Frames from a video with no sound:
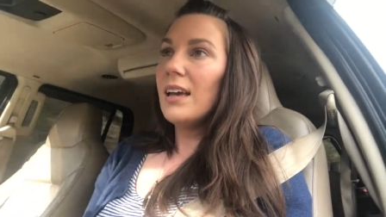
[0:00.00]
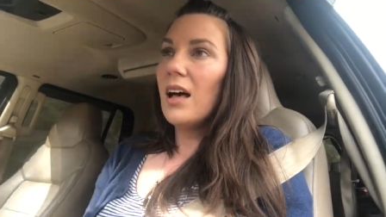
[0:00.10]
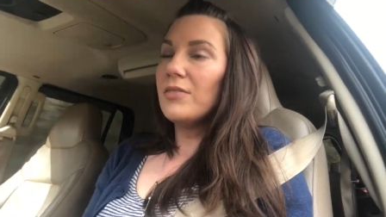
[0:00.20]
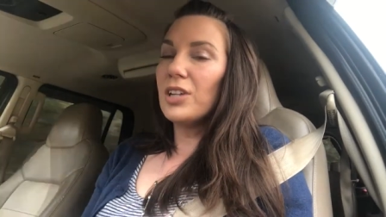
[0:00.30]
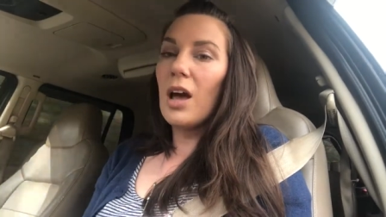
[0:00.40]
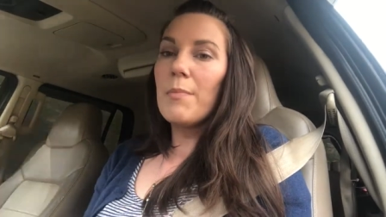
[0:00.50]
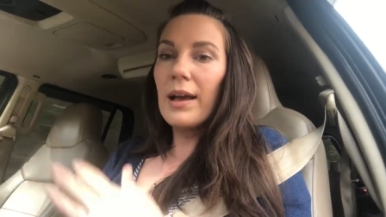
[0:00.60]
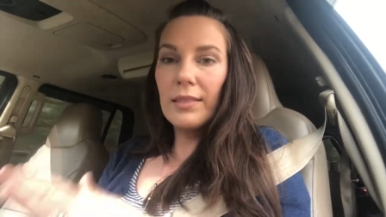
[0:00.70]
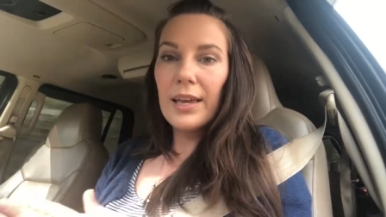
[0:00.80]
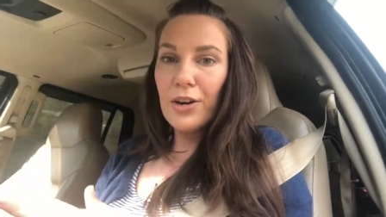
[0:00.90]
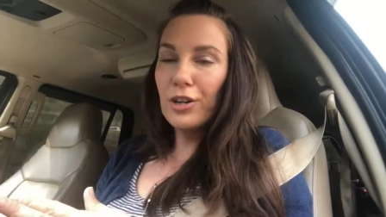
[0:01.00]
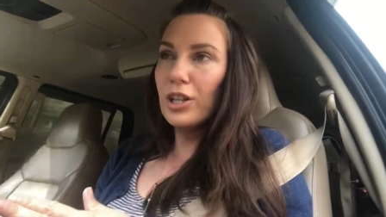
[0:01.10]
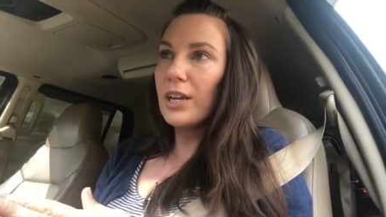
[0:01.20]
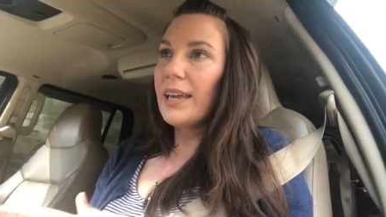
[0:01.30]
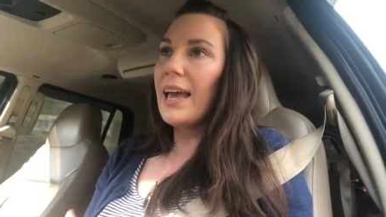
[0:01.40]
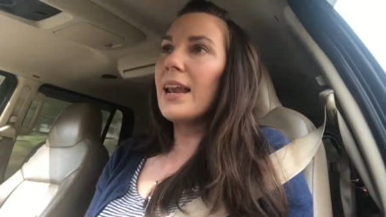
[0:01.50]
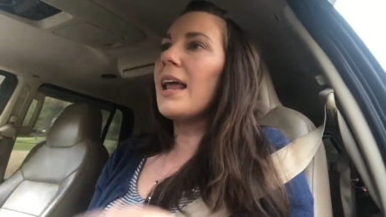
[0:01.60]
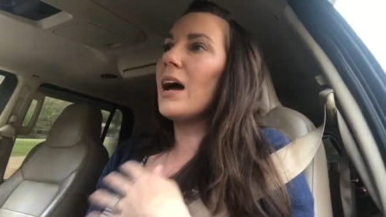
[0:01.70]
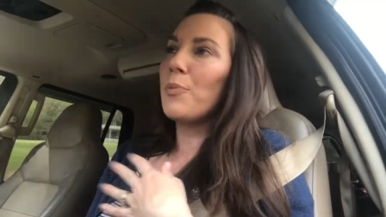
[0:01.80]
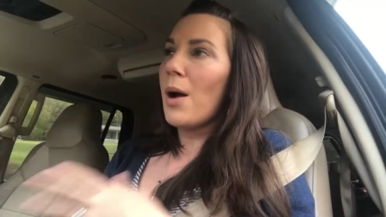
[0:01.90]
I'll have to come back later and look again, and
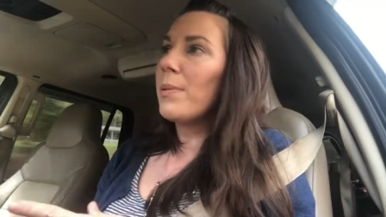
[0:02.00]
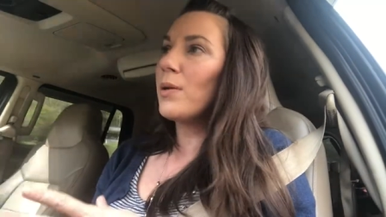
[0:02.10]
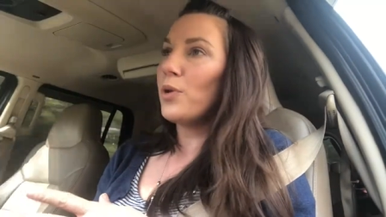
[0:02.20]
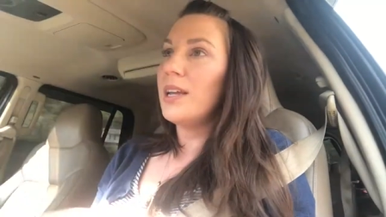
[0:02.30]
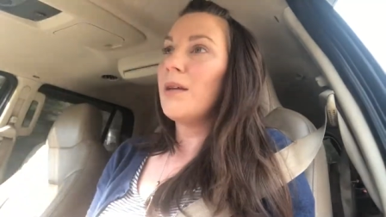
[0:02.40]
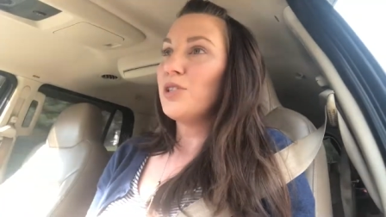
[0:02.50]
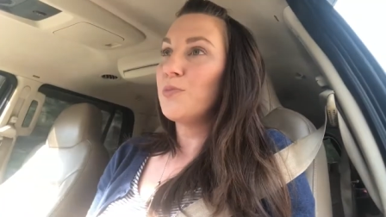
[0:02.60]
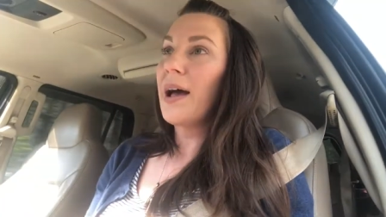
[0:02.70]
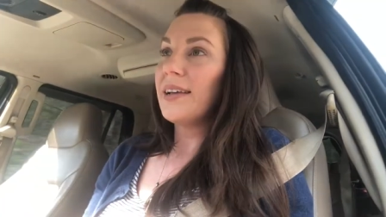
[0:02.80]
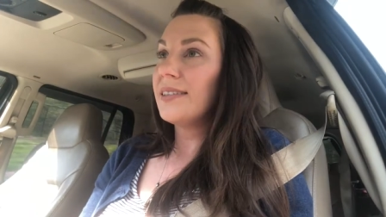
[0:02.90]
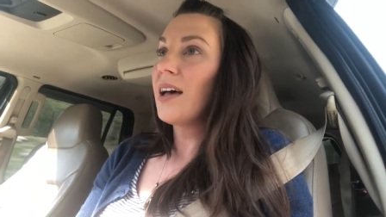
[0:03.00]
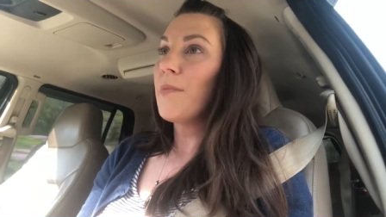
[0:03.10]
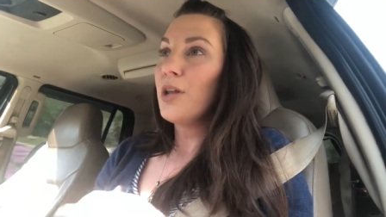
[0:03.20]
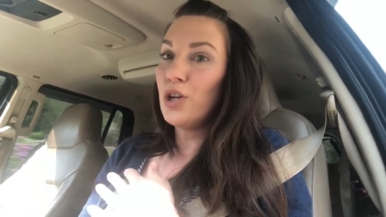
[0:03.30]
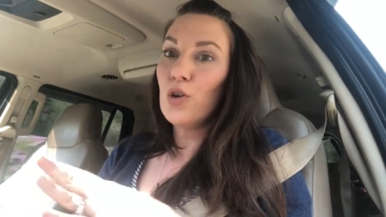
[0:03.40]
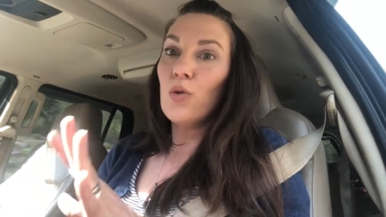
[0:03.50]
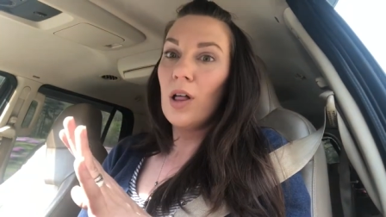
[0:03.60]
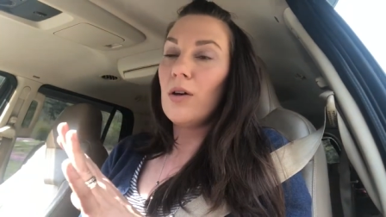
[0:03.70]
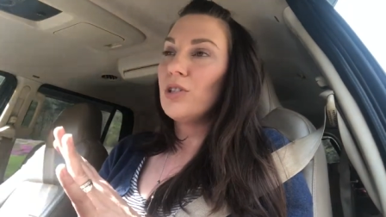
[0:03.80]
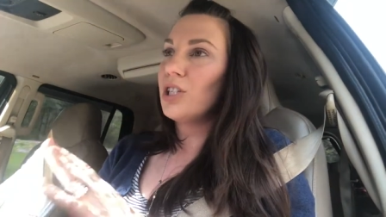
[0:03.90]
I'll probably will end up just buying some new clothes,